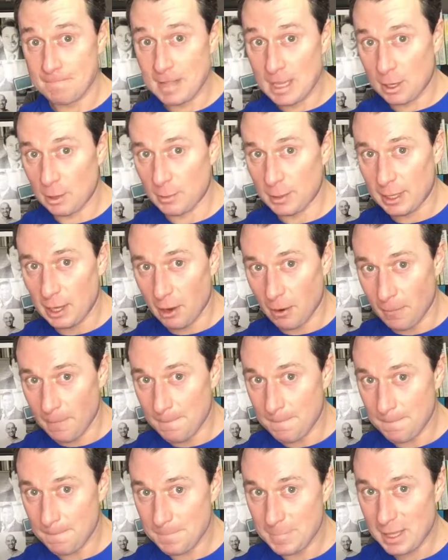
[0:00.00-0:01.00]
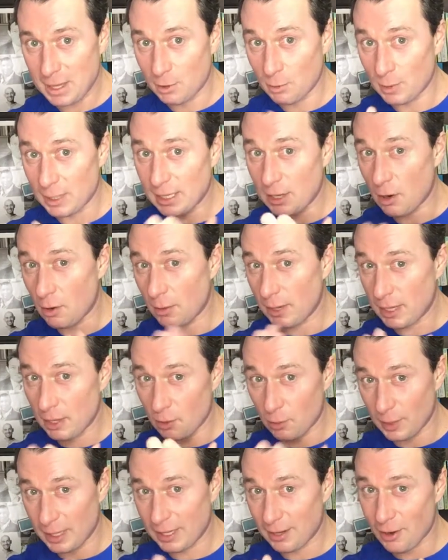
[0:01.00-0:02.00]
Here we go.
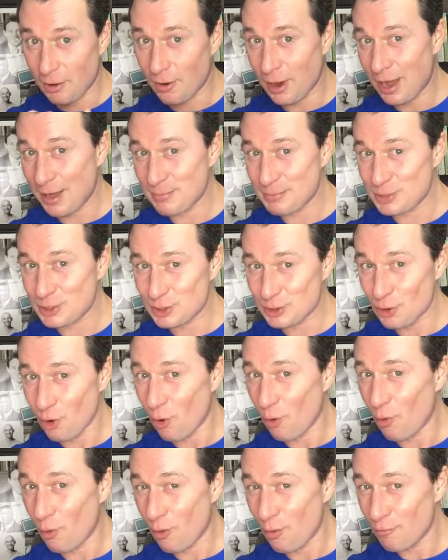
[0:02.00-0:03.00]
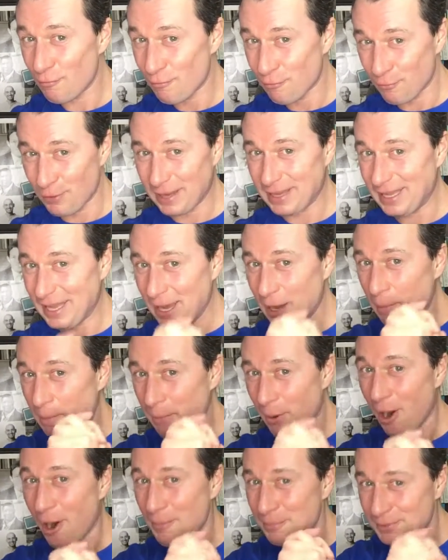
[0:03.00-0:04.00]
I'm so freaking
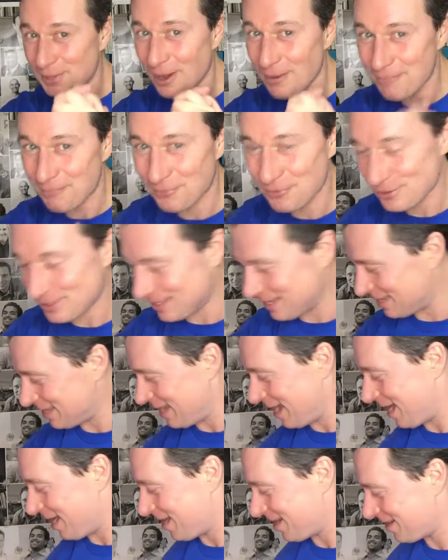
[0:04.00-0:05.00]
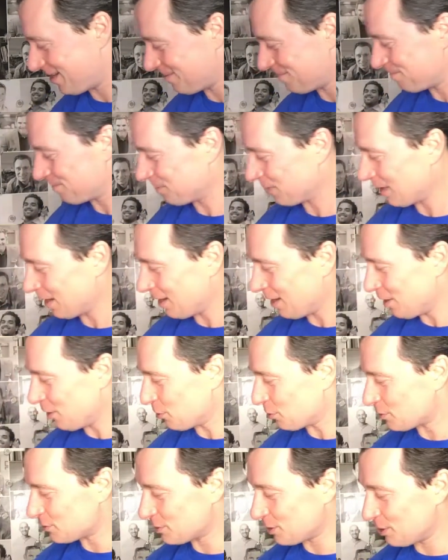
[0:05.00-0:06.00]
pumped up for today.
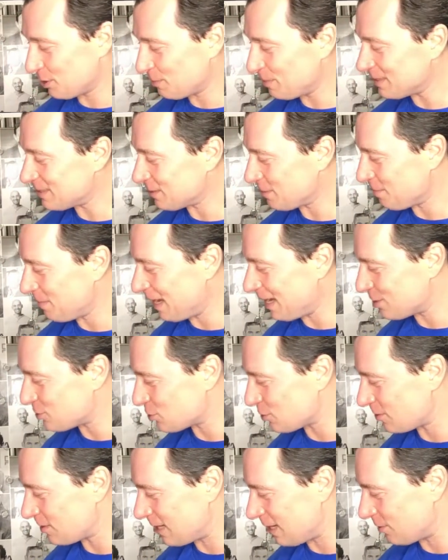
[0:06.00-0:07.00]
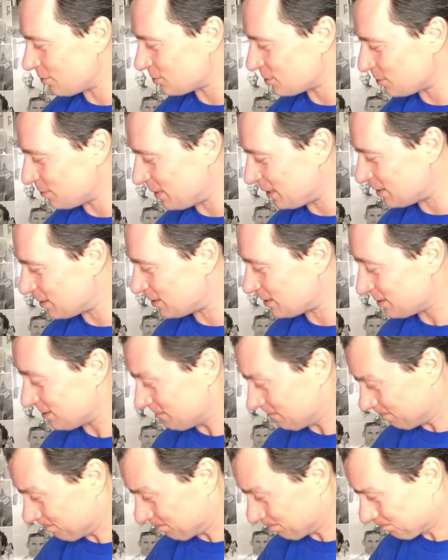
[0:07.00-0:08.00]
There's going to be some major announcements,
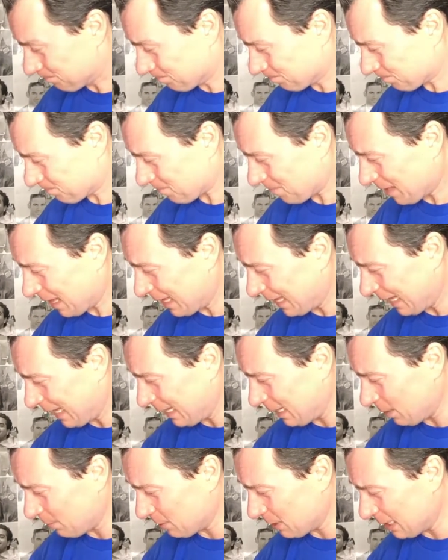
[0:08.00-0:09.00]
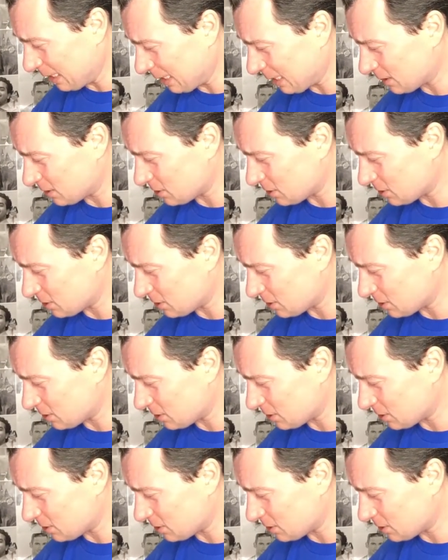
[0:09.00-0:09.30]
and I'm going to get